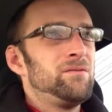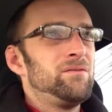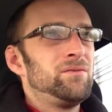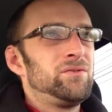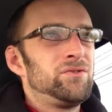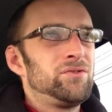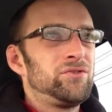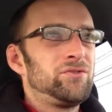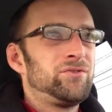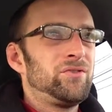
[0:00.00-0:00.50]

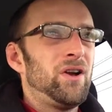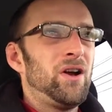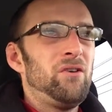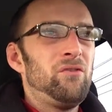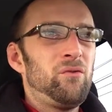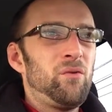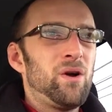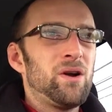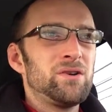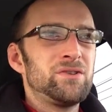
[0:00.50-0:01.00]

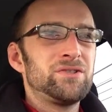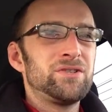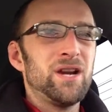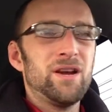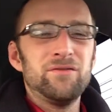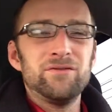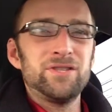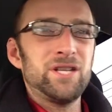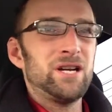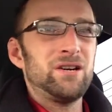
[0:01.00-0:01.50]
software
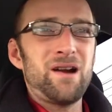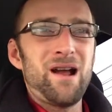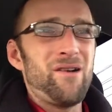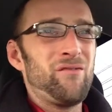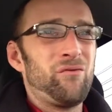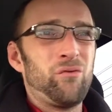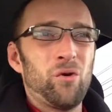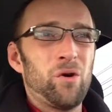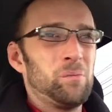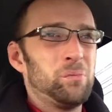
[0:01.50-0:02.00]
stuffs that are
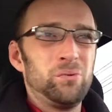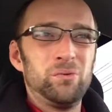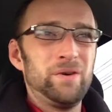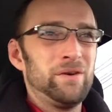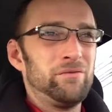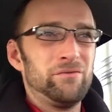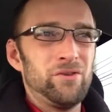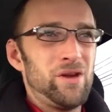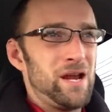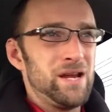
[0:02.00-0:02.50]
out for a
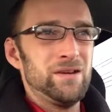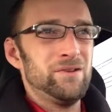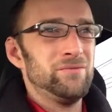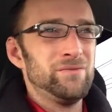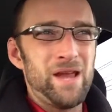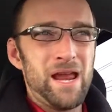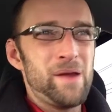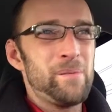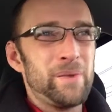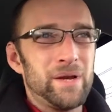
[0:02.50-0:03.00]
peripheral, you
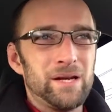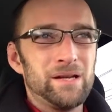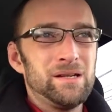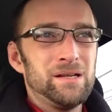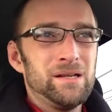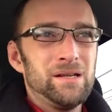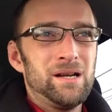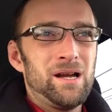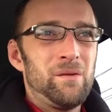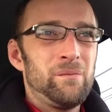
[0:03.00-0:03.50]
name it.
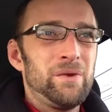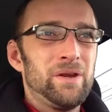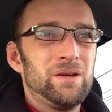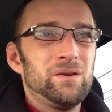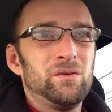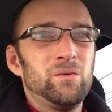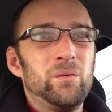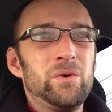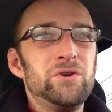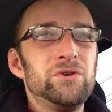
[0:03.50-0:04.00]
I
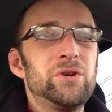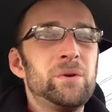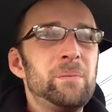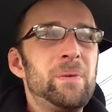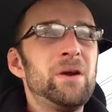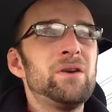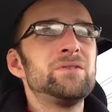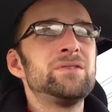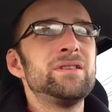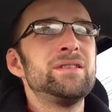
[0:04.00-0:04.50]
mean, when you
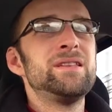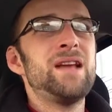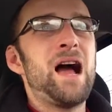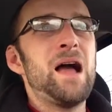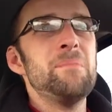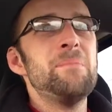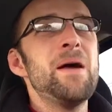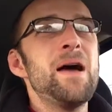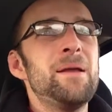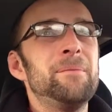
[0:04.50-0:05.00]
compare it to the
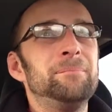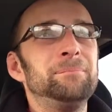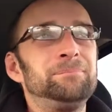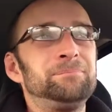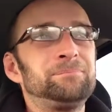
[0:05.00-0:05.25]
iPad,